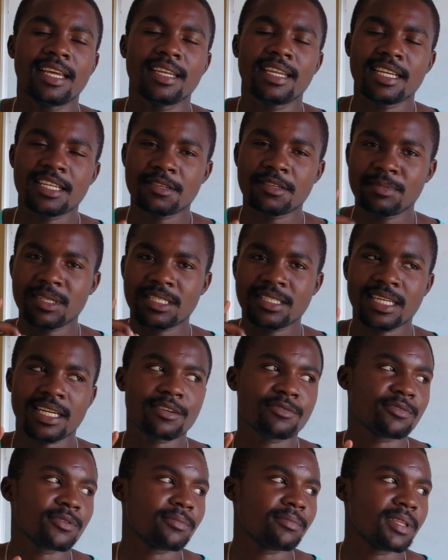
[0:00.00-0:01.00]
let me
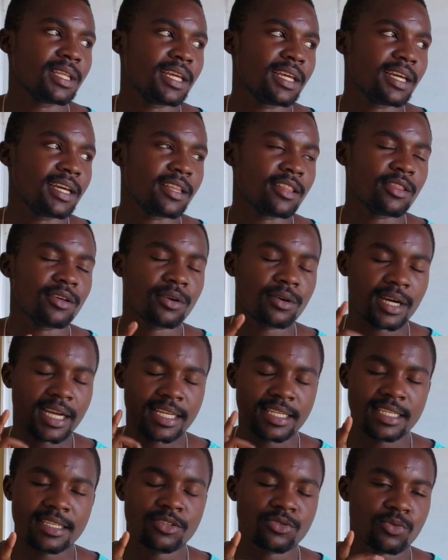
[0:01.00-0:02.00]
start from there, though
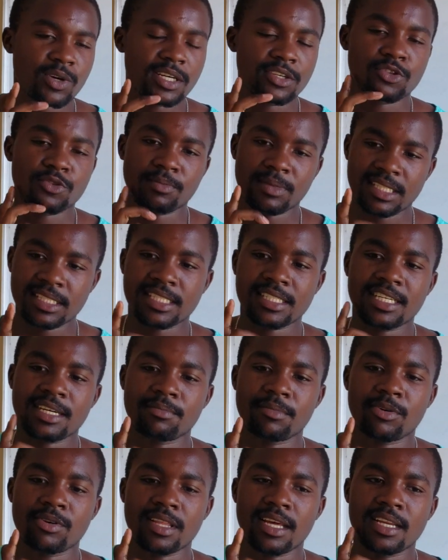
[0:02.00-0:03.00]
I didn't want to mention
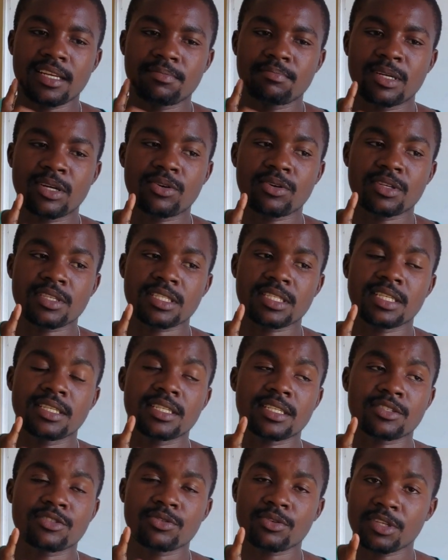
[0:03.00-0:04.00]
about that because
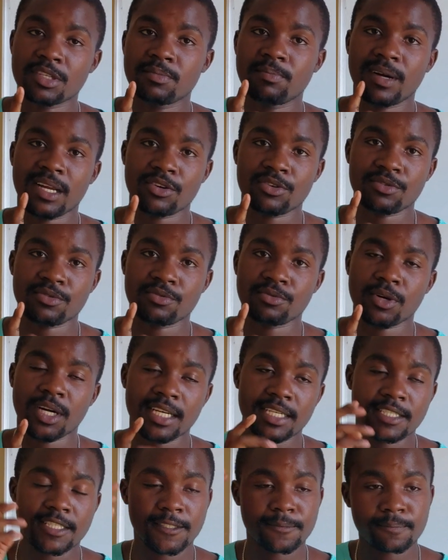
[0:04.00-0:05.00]
it is not part of
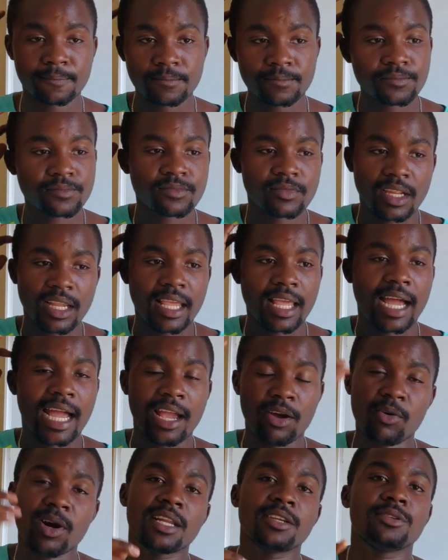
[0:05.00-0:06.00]
what
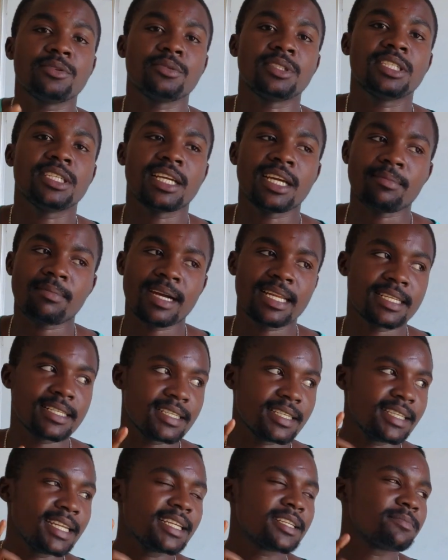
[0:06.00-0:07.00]
I want to share, but
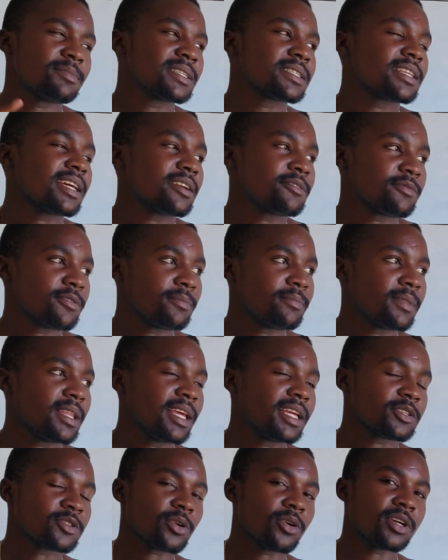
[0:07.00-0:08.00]
let me start from
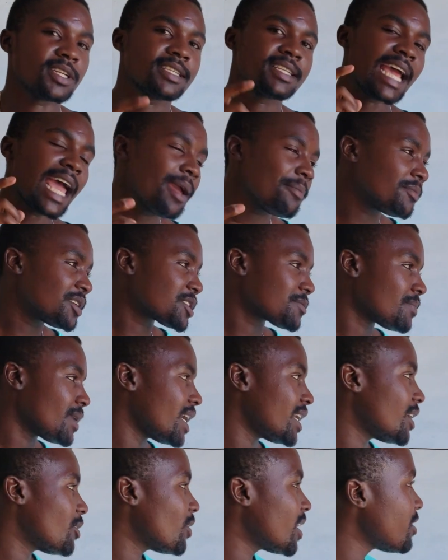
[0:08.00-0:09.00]
there. So, time is
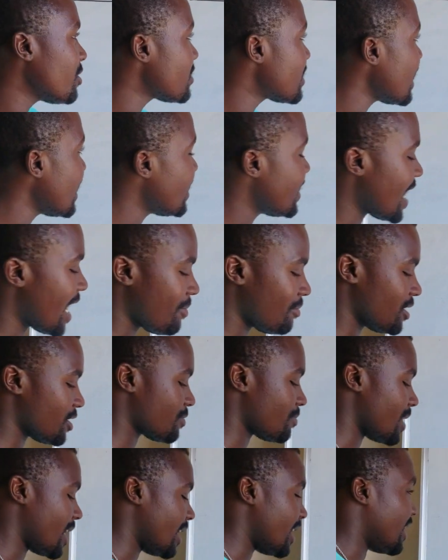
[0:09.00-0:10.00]
money. When you say time is
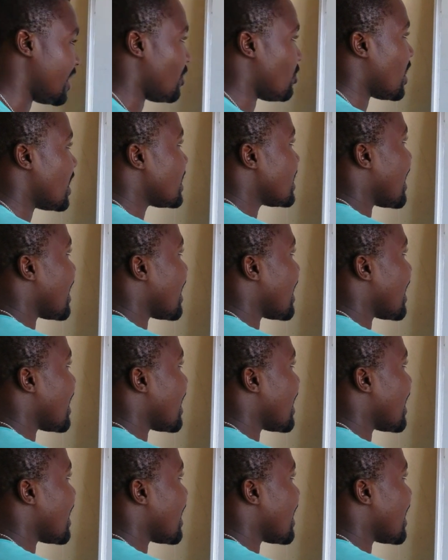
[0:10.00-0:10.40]
money, what